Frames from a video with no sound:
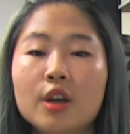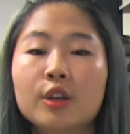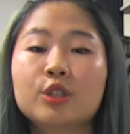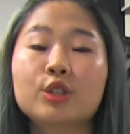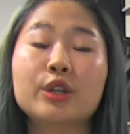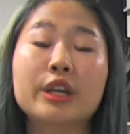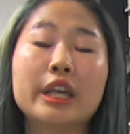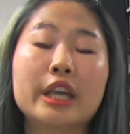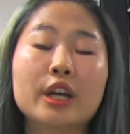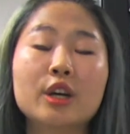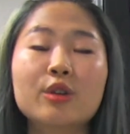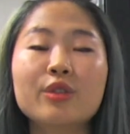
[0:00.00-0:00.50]

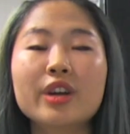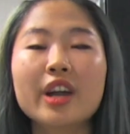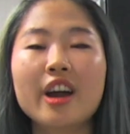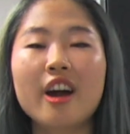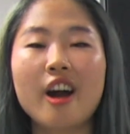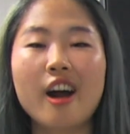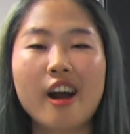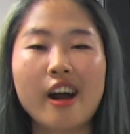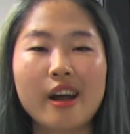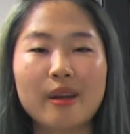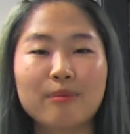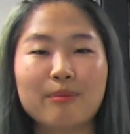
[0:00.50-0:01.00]
So here we
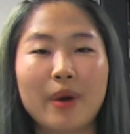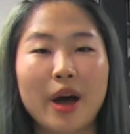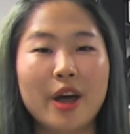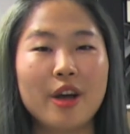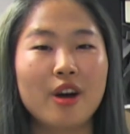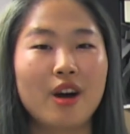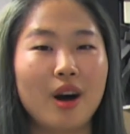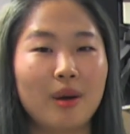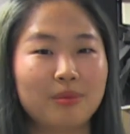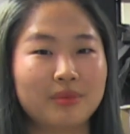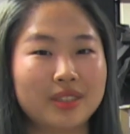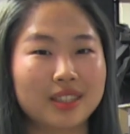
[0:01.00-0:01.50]
are at
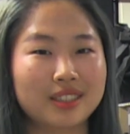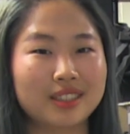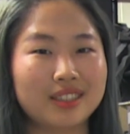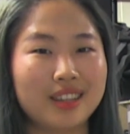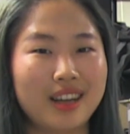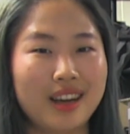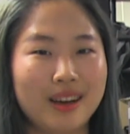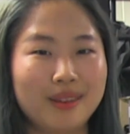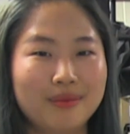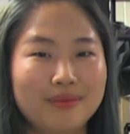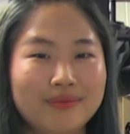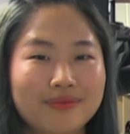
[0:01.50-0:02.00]
Biooptics
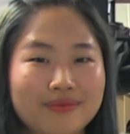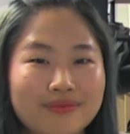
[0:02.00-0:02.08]
Lab.